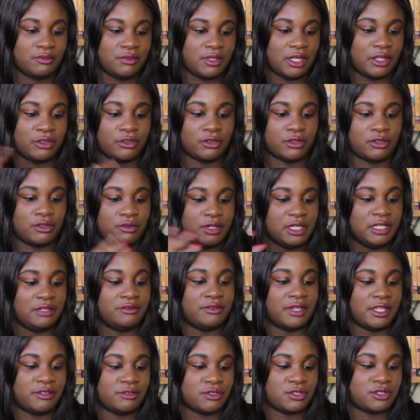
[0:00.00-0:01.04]
The other three
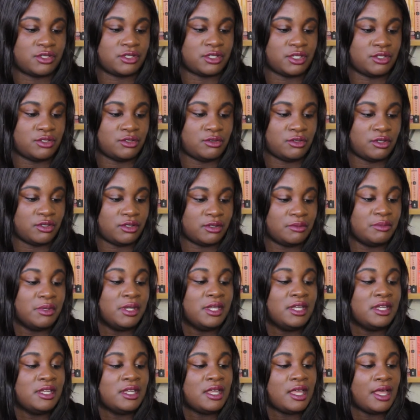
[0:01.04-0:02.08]
favourites, because I do know
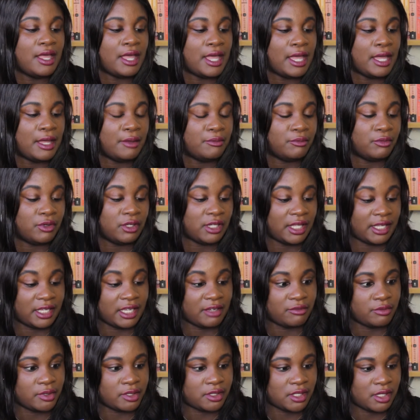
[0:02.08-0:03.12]
them. Like,
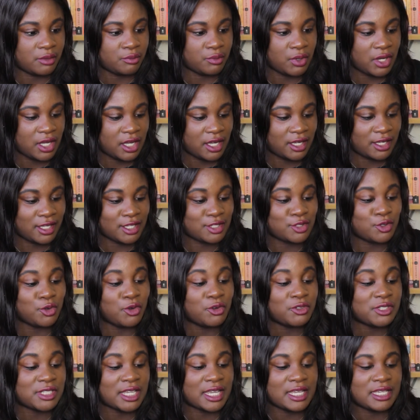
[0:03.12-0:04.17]
I've read their work. It's
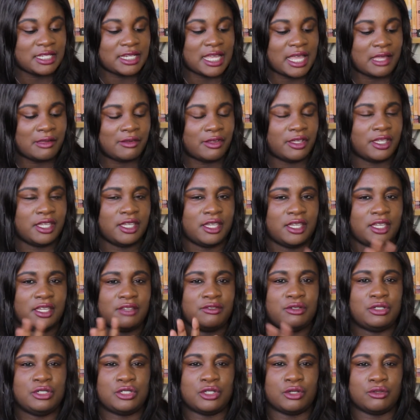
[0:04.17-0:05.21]
got Diane Abbott here,
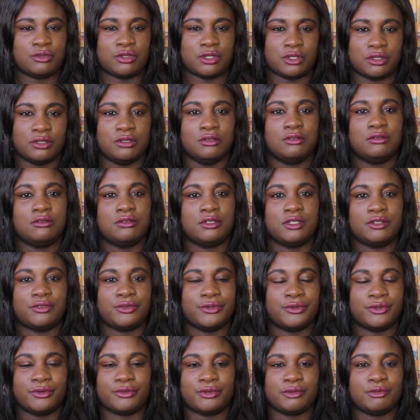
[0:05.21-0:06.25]
if you don't know, if
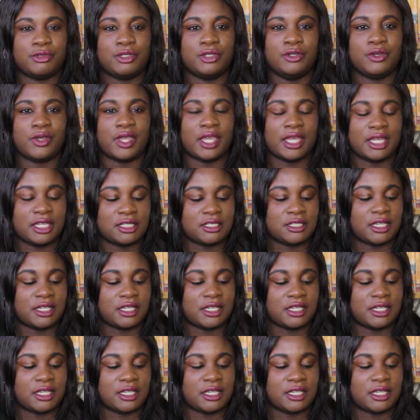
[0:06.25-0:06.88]
you're not from the UK.